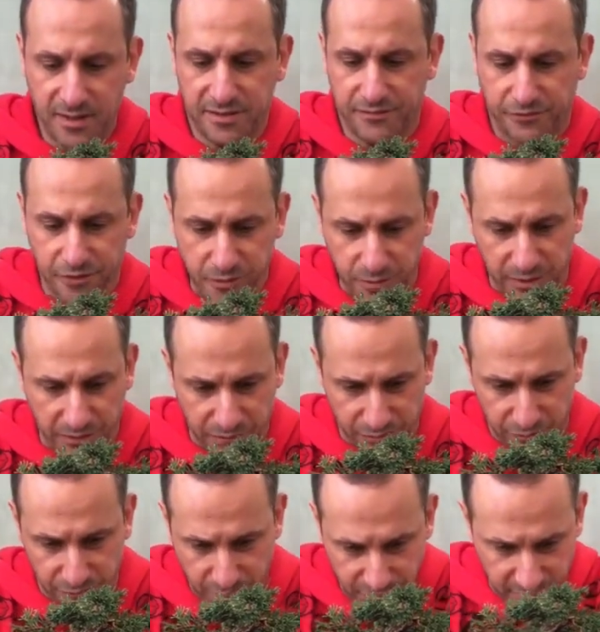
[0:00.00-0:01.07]
First
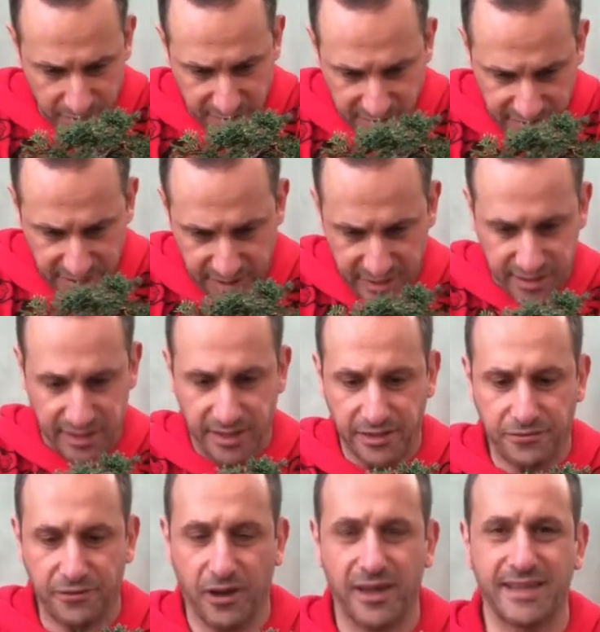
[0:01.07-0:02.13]
one,
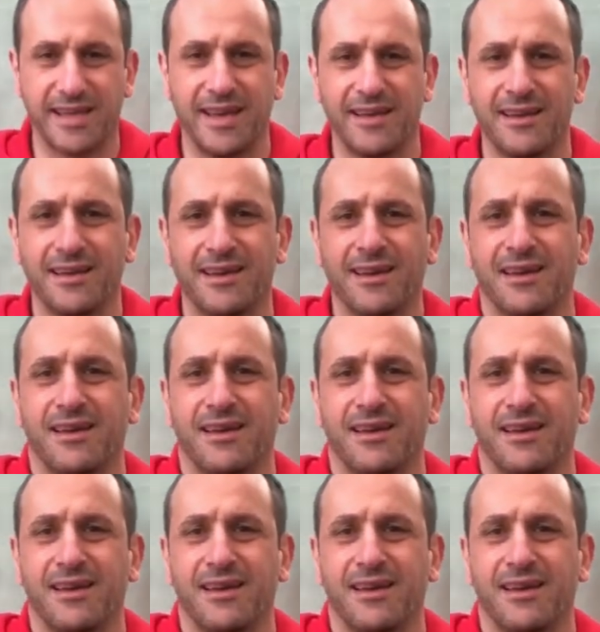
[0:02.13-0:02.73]
solidifying that.